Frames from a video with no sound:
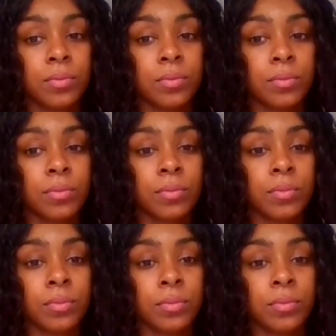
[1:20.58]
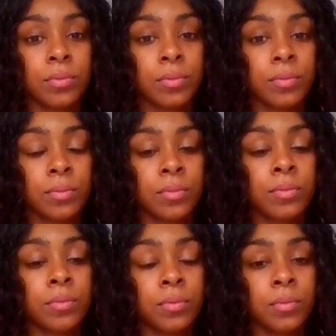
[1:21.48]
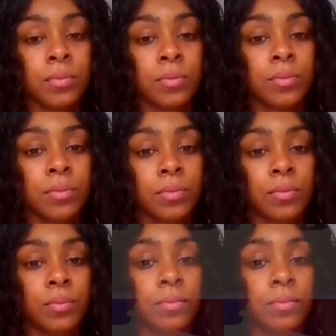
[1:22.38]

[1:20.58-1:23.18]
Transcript: (not speaking)